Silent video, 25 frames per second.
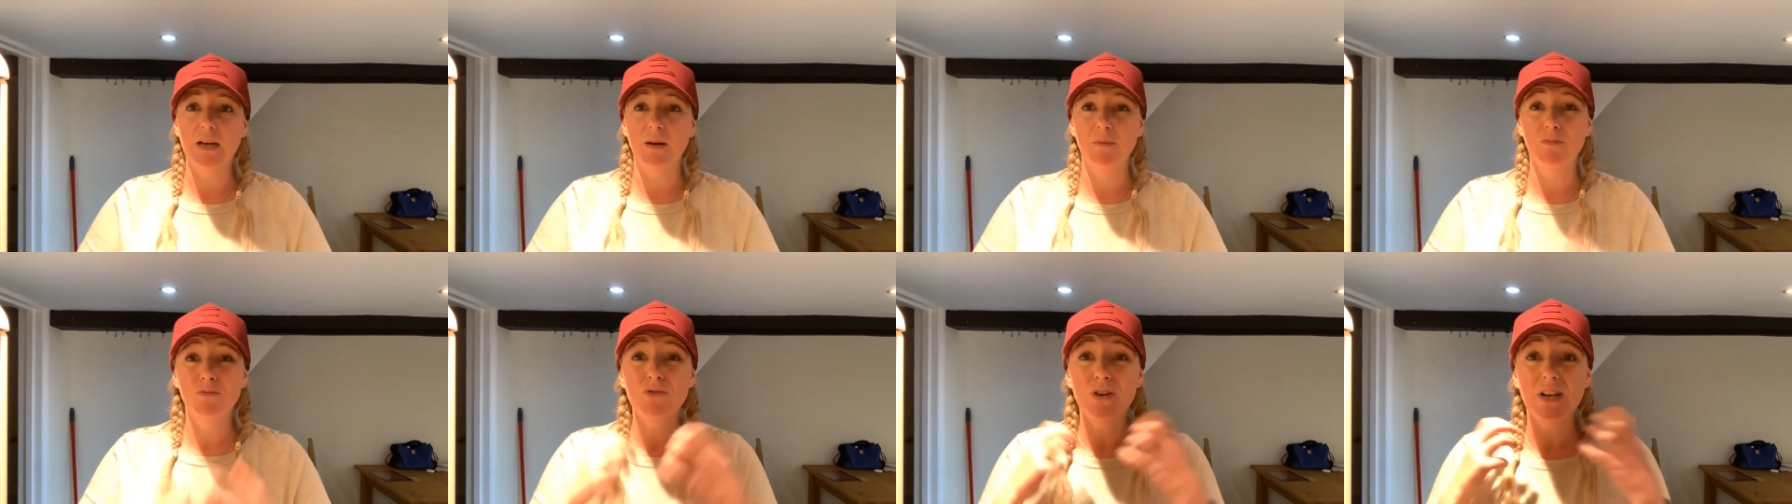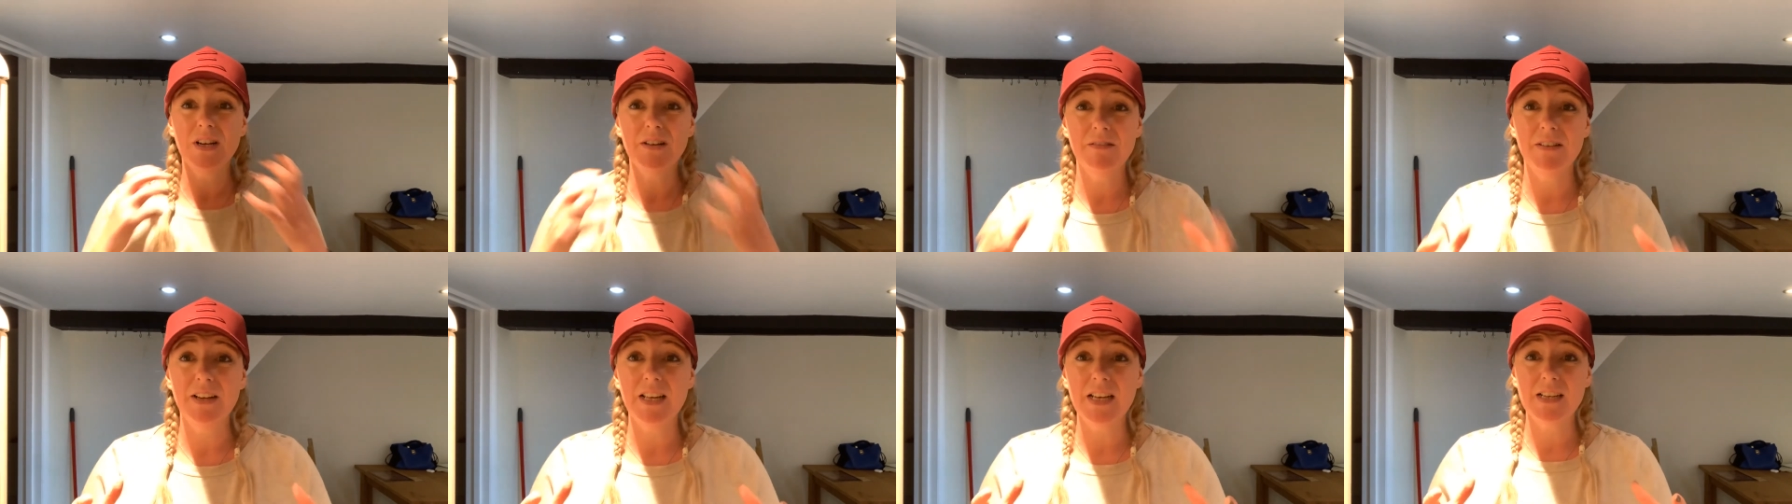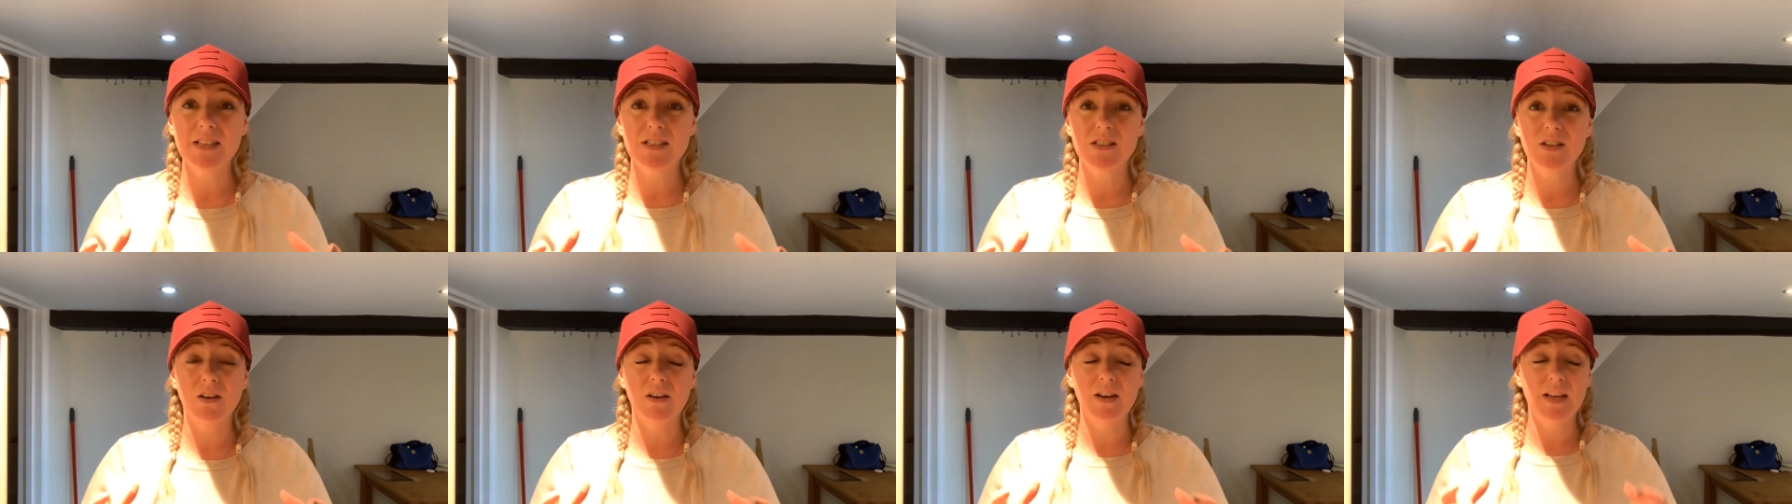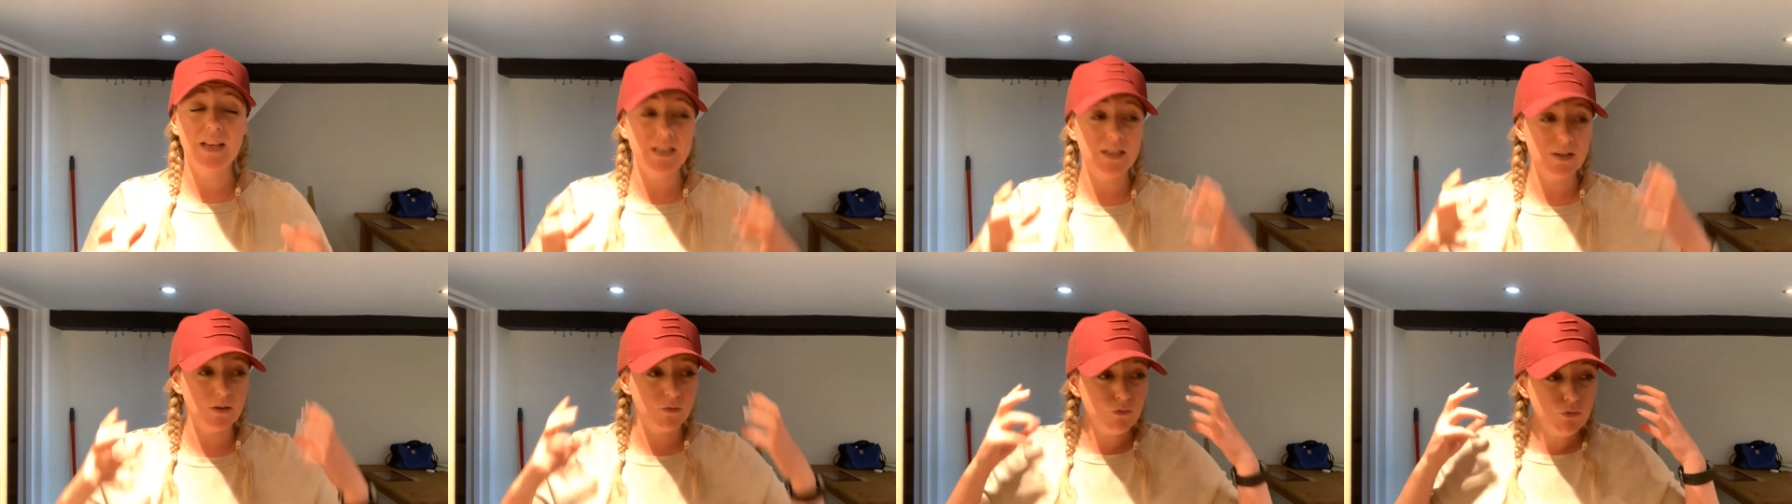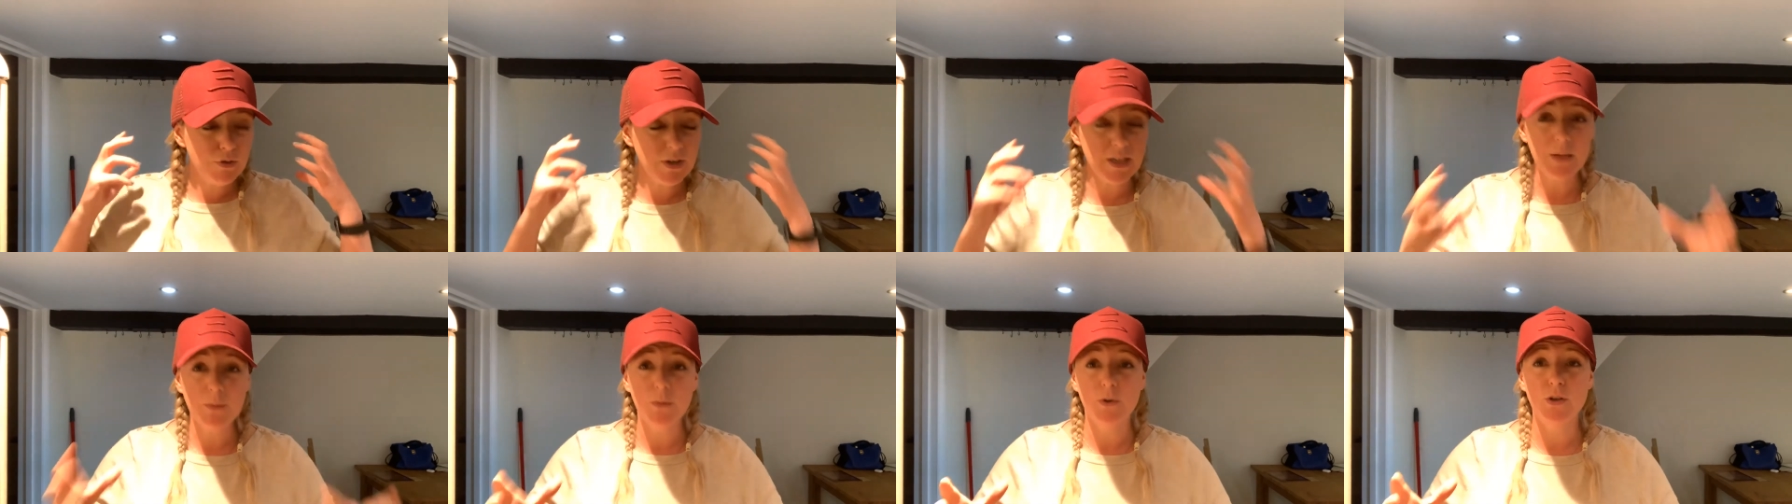I'm really excited. I
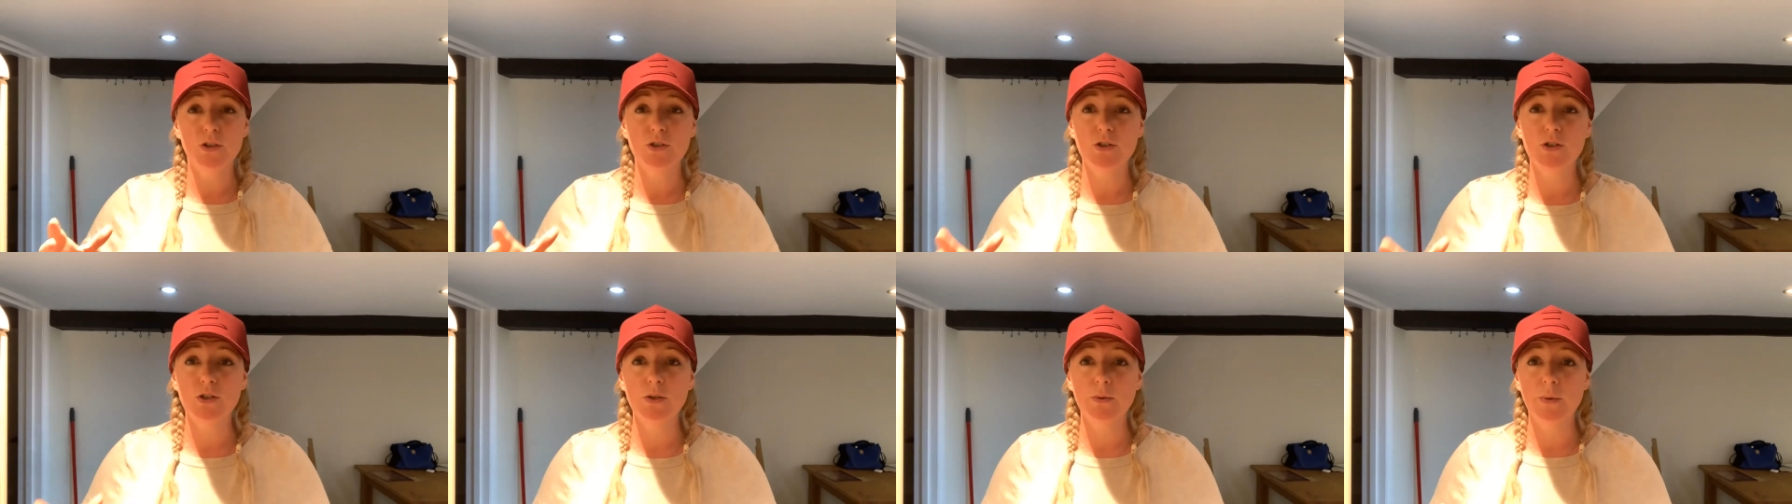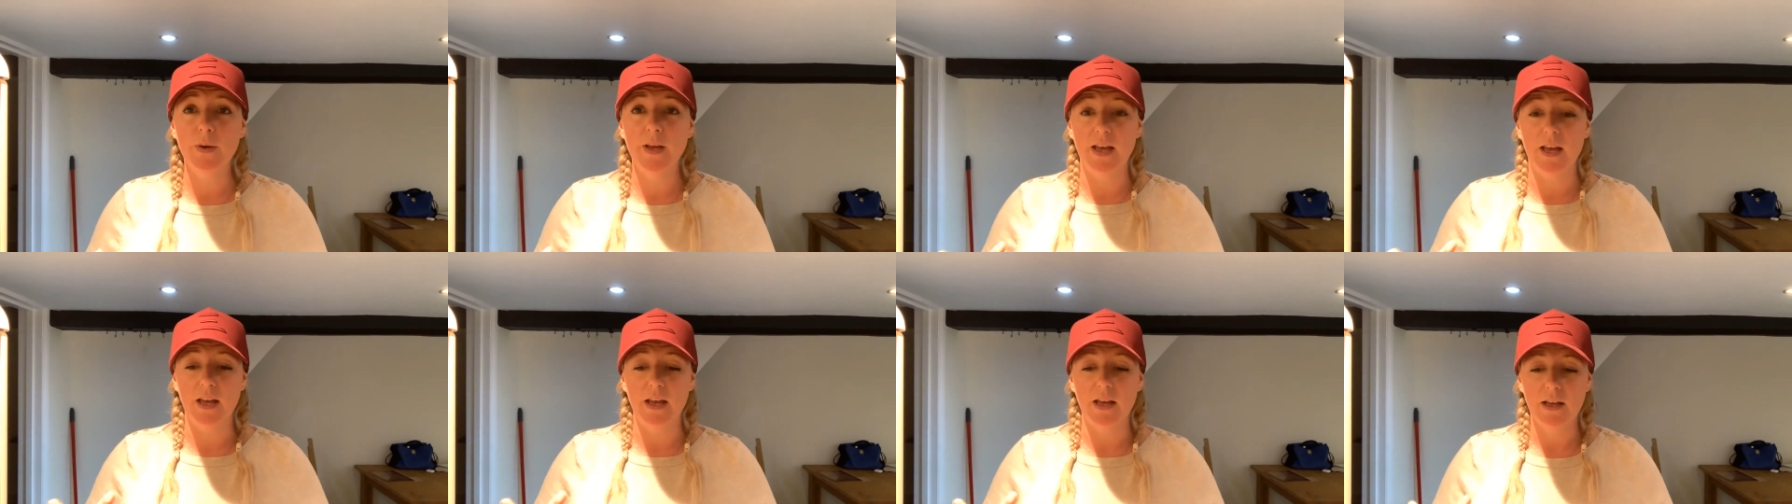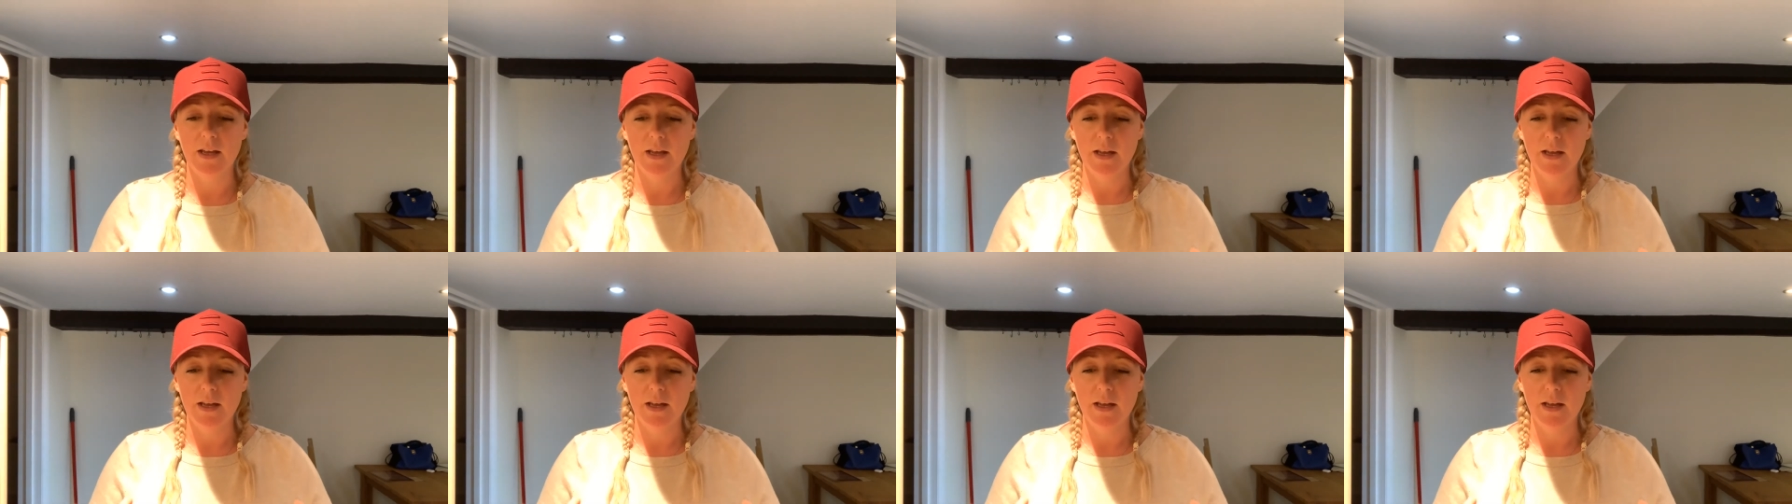really want to do it.